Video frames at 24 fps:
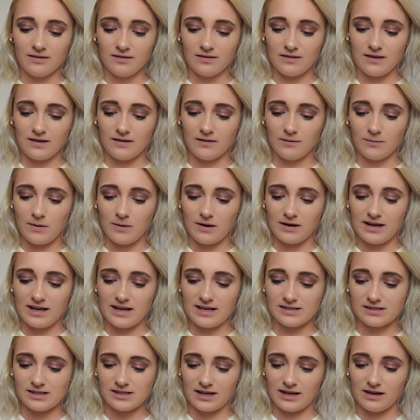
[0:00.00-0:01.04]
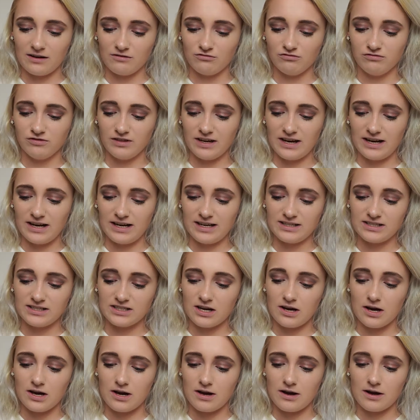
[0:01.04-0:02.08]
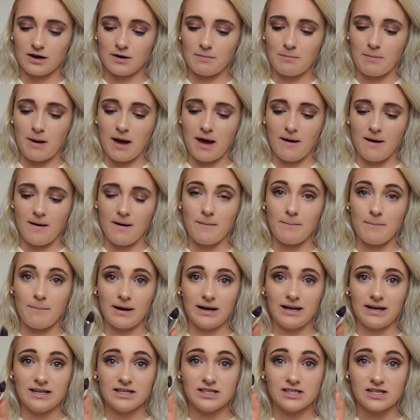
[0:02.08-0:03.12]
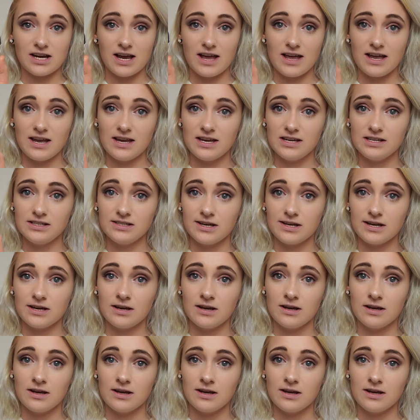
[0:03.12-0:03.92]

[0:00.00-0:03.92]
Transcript: this one is like a really dark purpley shade